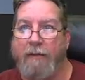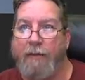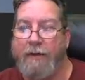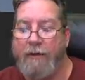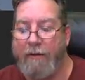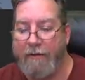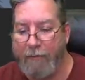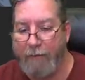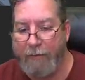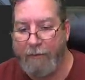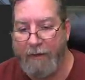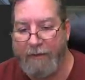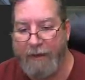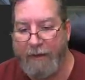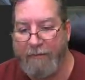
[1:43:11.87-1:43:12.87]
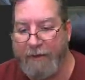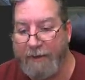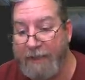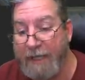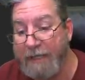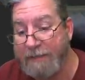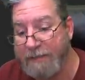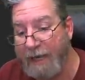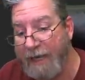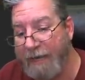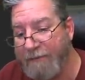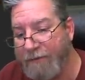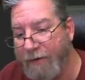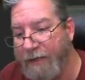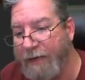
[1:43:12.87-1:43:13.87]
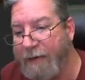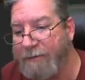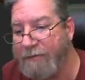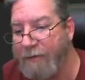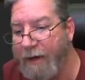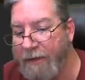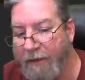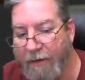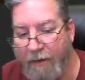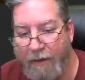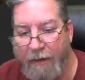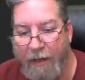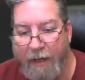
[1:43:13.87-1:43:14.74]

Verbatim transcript: What do I think of it? Yes, I have tried abstract art.